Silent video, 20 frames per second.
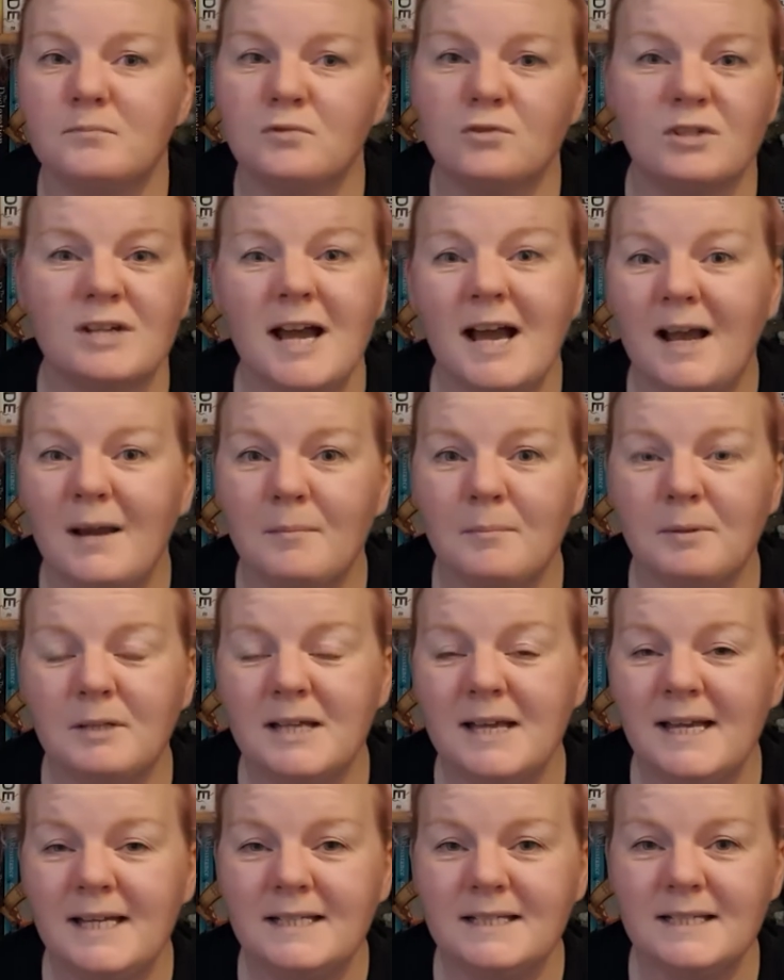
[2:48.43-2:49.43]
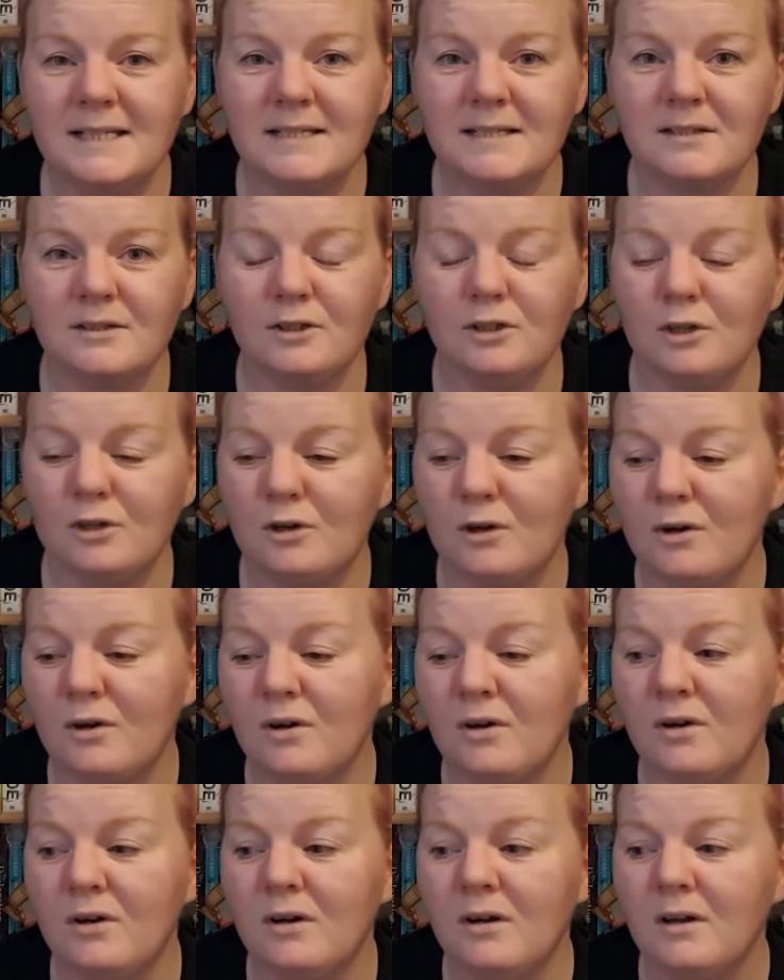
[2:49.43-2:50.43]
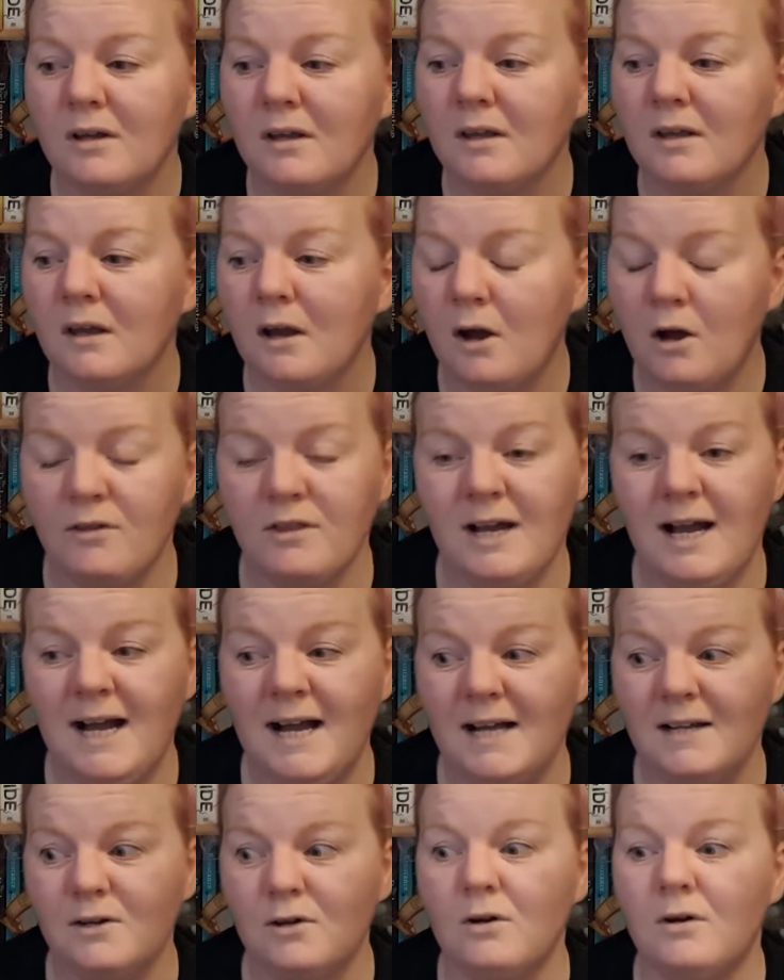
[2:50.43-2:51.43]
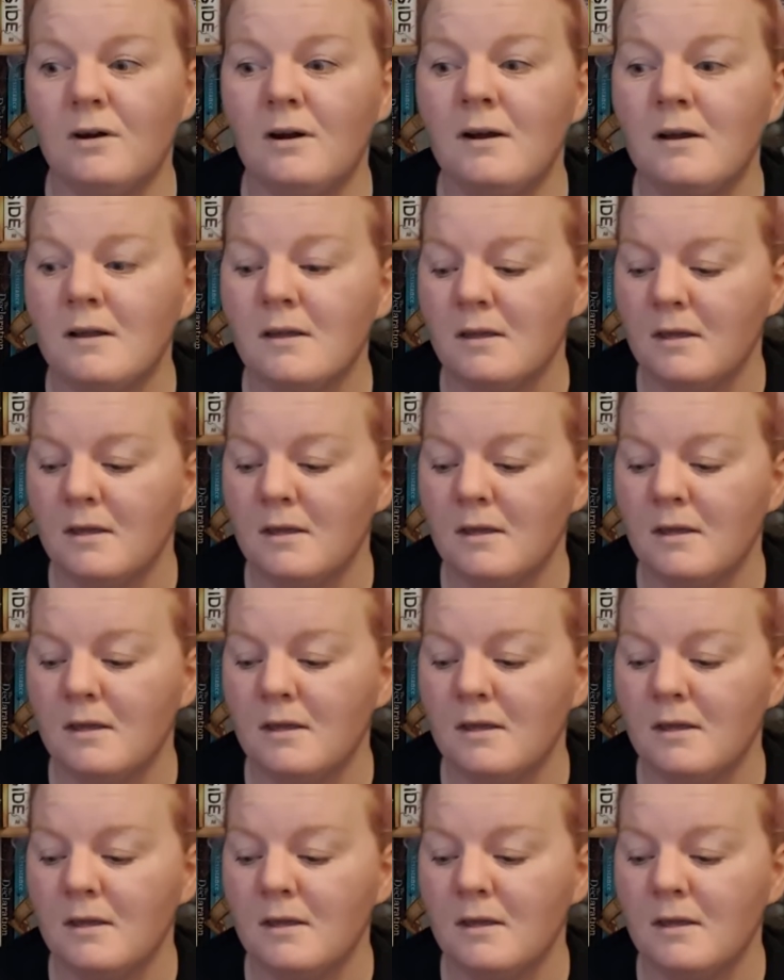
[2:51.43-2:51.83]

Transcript: type places that you go, or that I go,